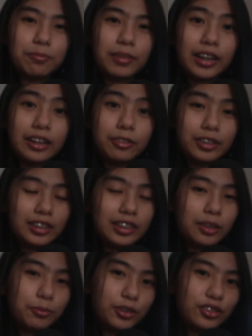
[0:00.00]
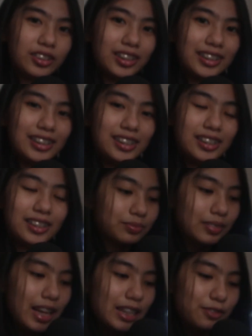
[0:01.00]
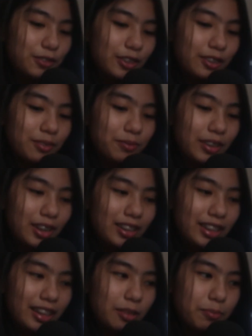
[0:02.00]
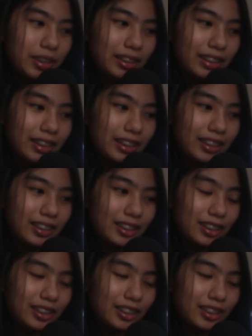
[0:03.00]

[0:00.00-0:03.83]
but I really appreciate it. As for the content I'm making,